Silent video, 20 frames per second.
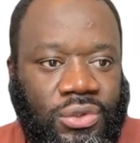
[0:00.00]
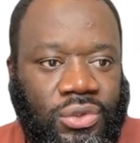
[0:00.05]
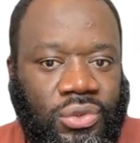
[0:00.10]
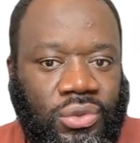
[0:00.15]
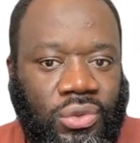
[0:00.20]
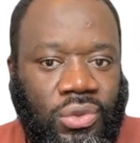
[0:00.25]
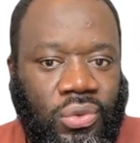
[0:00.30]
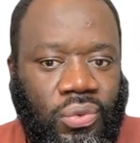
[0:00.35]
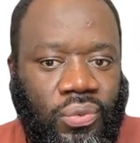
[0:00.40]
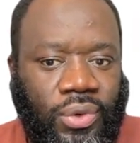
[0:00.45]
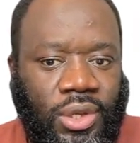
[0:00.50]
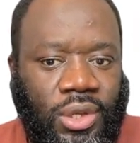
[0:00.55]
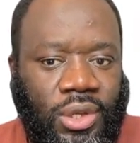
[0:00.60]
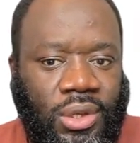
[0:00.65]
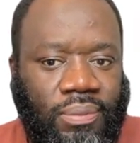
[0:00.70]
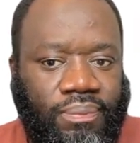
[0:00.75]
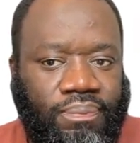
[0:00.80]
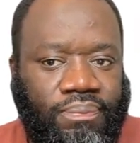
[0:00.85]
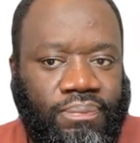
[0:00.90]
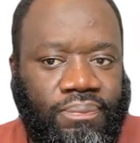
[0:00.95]
So
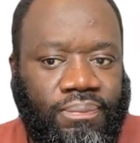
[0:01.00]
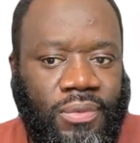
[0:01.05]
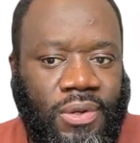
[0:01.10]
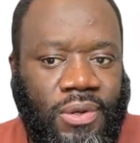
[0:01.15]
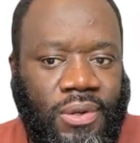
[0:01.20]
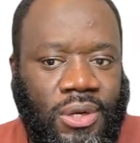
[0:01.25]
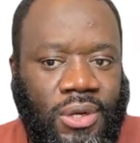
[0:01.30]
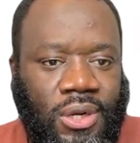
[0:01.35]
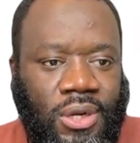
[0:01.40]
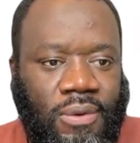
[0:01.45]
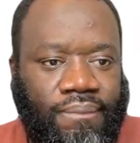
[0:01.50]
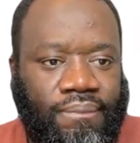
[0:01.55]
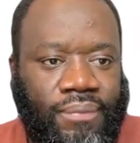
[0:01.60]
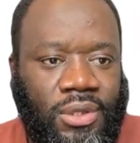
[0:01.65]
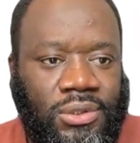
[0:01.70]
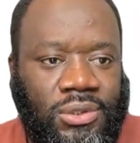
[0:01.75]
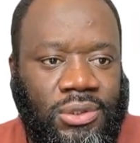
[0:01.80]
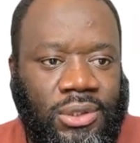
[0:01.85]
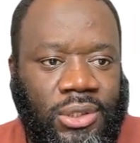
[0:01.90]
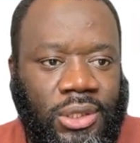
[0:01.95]
we
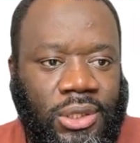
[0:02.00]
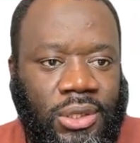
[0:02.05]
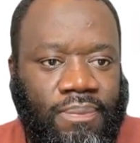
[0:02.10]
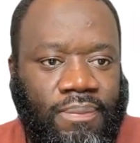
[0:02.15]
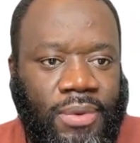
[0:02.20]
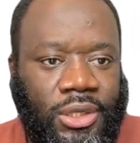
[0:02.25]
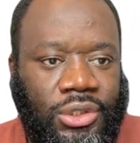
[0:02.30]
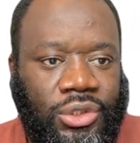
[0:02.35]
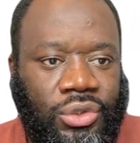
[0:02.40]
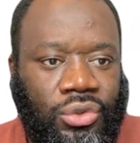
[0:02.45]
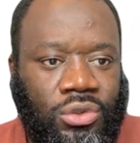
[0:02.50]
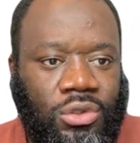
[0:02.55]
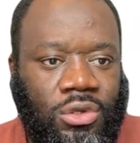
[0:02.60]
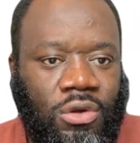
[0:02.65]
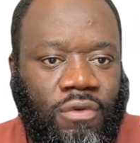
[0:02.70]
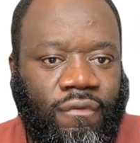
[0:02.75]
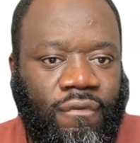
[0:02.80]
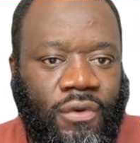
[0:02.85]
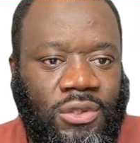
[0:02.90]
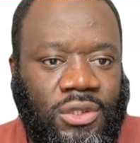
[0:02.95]
basically made use
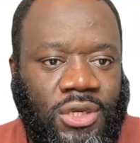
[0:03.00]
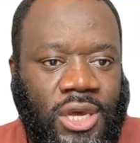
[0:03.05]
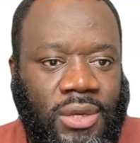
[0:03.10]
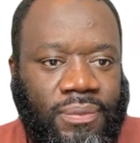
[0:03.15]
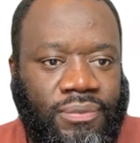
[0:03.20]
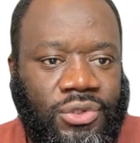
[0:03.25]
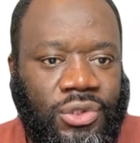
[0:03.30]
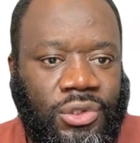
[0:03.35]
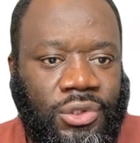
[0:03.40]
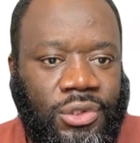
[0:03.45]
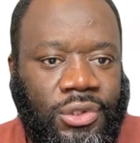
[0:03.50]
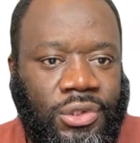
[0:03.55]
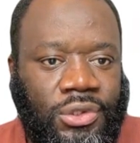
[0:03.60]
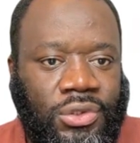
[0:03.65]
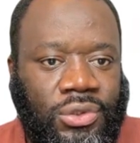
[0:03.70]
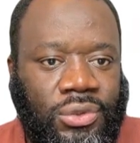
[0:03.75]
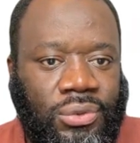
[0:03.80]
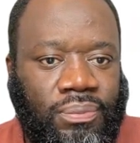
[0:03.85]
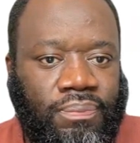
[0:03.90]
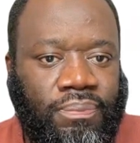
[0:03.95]
of a time
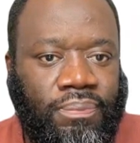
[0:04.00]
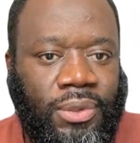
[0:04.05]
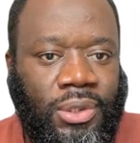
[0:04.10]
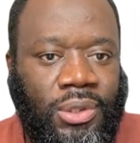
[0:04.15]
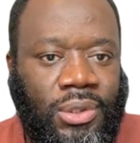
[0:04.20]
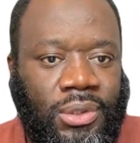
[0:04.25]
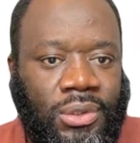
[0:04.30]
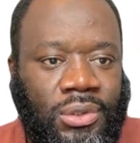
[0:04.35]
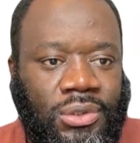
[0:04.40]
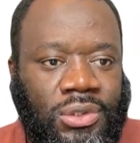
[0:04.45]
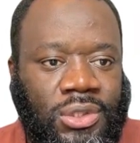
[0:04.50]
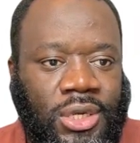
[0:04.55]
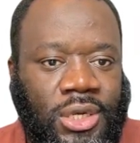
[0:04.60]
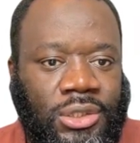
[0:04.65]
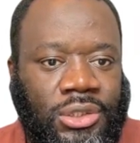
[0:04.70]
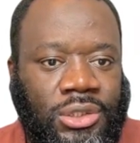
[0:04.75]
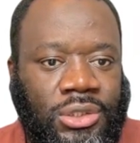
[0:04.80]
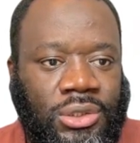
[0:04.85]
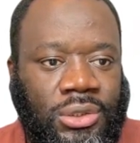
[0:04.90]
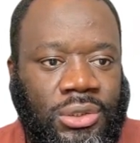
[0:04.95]
series because
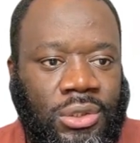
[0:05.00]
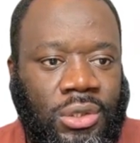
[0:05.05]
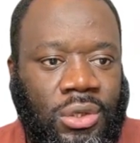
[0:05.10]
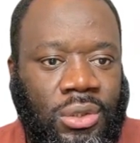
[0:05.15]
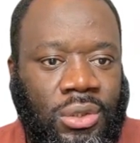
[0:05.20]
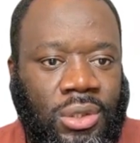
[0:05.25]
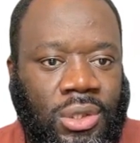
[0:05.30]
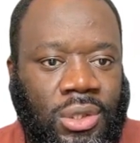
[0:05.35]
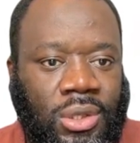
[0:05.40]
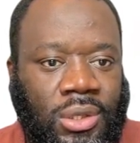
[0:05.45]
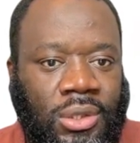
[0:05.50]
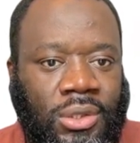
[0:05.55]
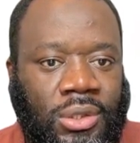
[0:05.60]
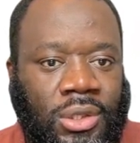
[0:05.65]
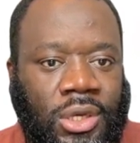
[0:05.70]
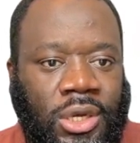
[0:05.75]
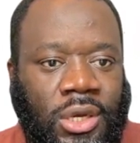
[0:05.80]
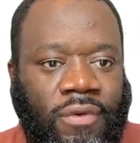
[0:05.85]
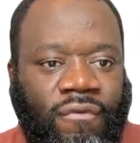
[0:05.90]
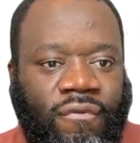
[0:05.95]
edge
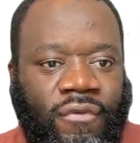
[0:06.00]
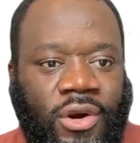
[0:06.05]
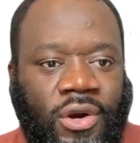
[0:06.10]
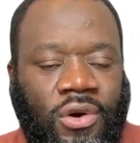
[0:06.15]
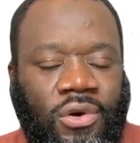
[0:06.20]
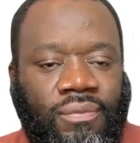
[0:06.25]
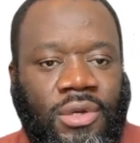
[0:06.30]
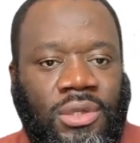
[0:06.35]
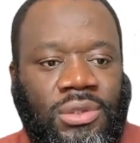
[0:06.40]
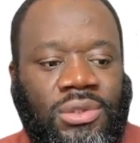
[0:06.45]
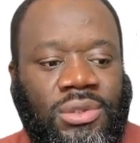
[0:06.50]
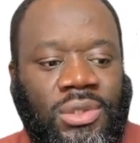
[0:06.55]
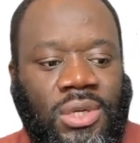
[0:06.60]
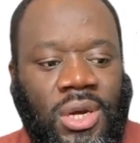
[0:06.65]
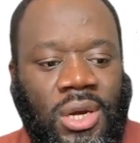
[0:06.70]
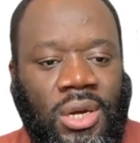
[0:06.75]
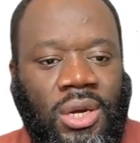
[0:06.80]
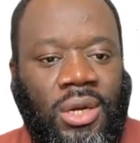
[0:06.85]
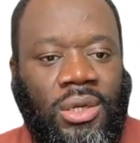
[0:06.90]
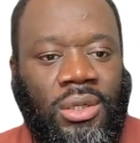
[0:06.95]
environments
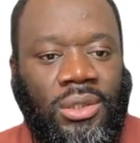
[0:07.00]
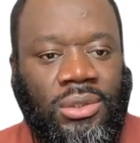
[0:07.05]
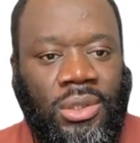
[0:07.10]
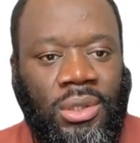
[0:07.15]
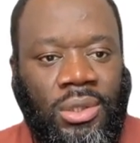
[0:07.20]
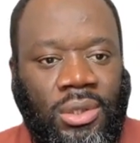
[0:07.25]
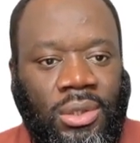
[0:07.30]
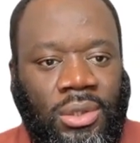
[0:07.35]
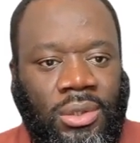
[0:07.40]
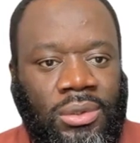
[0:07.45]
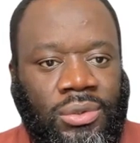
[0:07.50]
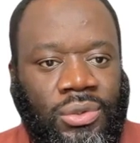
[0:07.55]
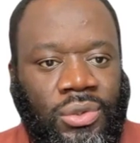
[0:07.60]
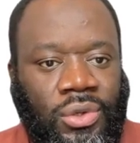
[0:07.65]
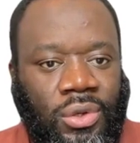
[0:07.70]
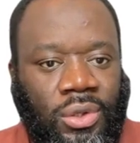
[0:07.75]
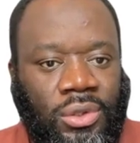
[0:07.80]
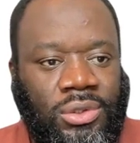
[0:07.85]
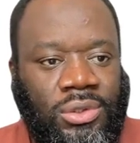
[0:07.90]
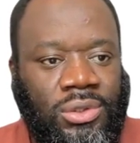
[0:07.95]
are
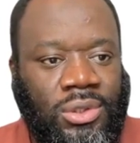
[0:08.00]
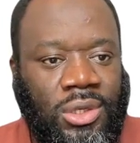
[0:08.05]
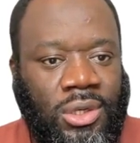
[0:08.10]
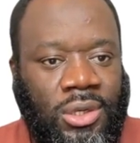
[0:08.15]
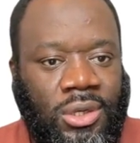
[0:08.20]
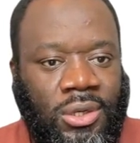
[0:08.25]
not